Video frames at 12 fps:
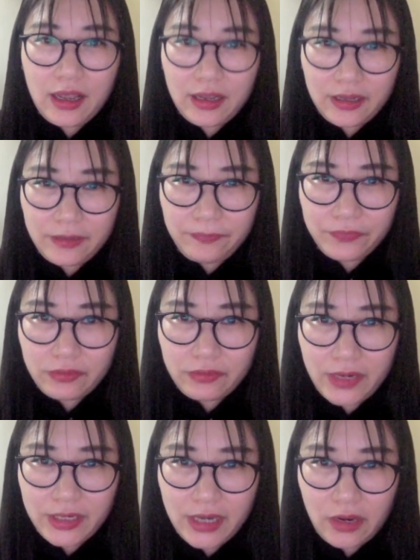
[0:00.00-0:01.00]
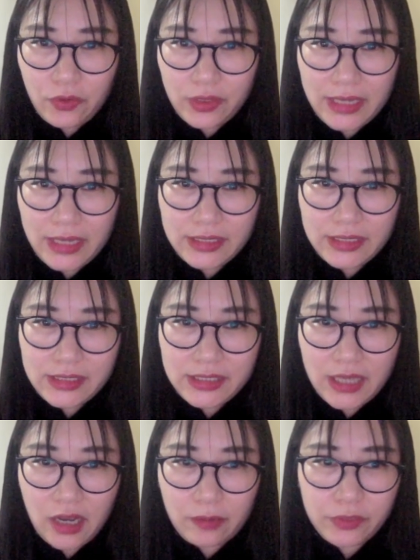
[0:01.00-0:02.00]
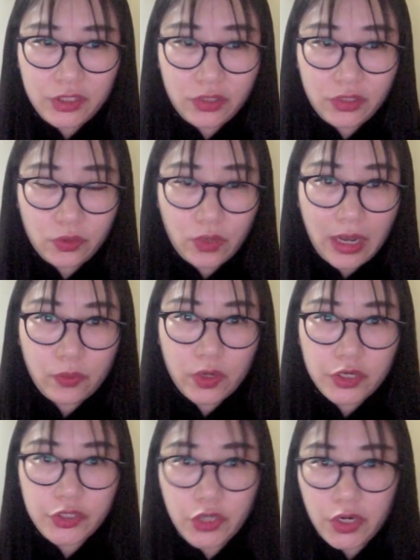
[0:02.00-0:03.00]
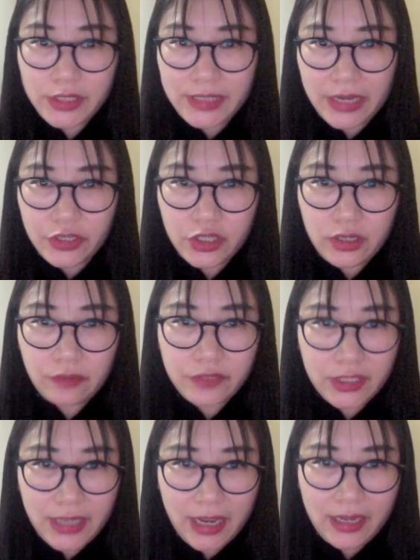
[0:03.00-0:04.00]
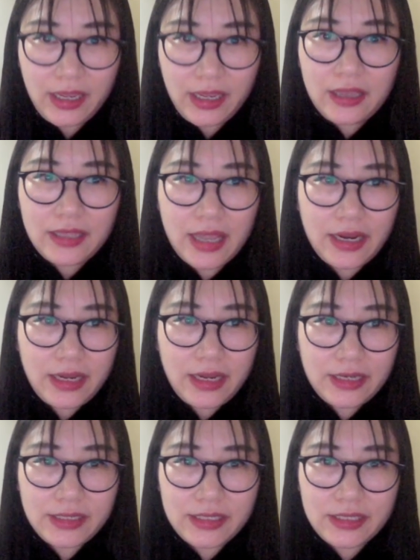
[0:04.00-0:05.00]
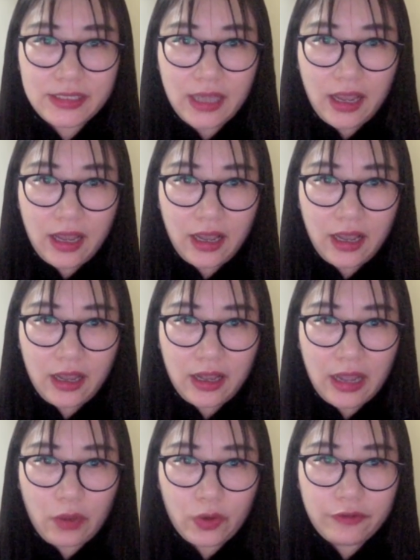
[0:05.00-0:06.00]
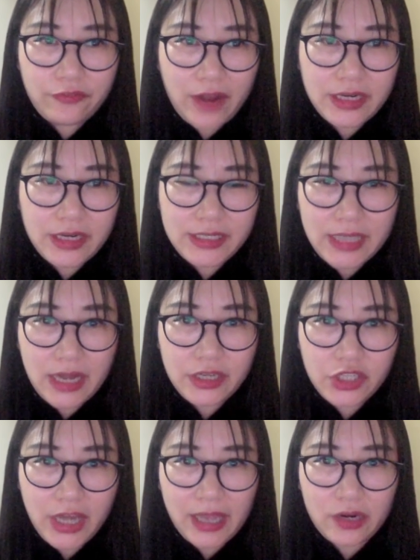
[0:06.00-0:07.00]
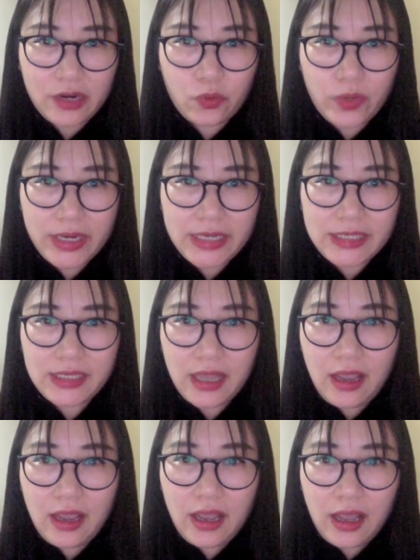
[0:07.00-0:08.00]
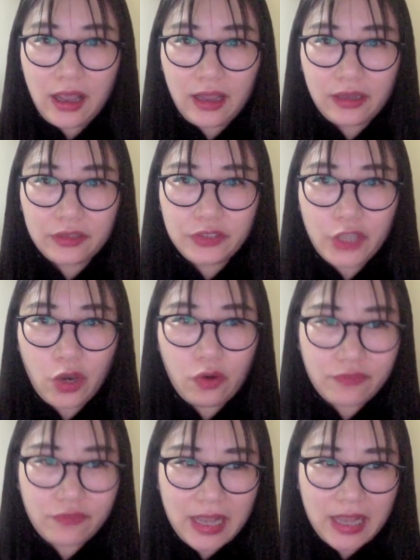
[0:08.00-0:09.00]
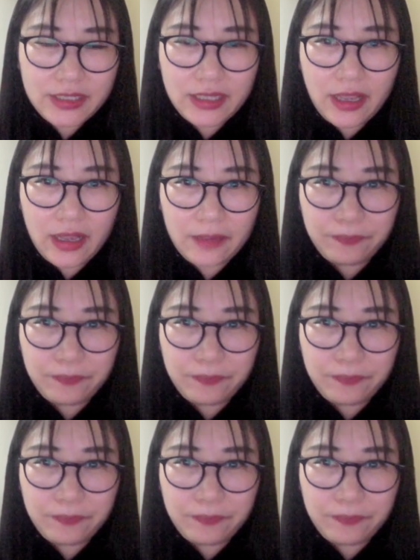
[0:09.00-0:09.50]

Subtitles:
Right now, let's come to our third session of today. That is our fireside chat with Thu Vays.